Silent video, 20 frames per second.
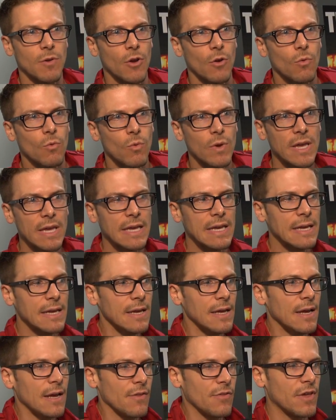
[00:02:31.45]

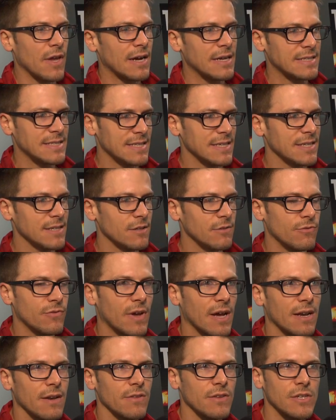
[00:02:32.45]
The idea of
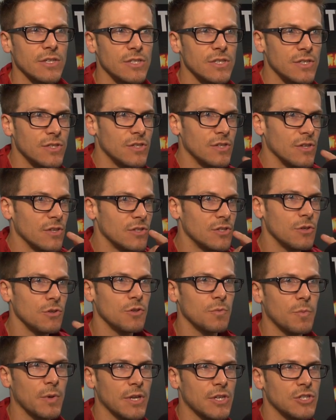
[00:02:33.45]
kind of the
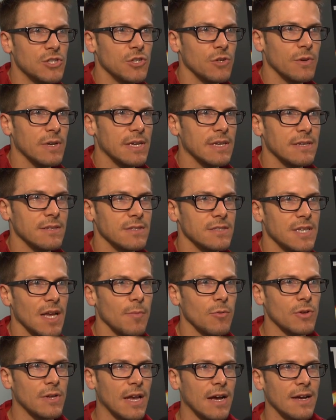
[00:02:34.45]
toothpick chewing,
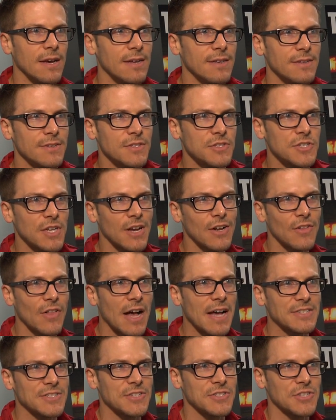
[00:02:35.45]
double gun,
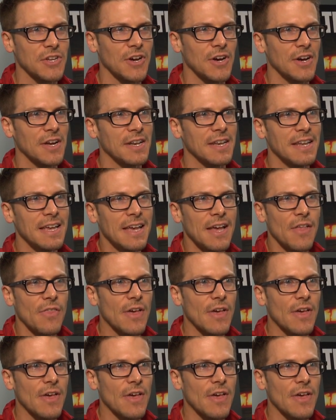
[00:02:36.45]
sunglasses on,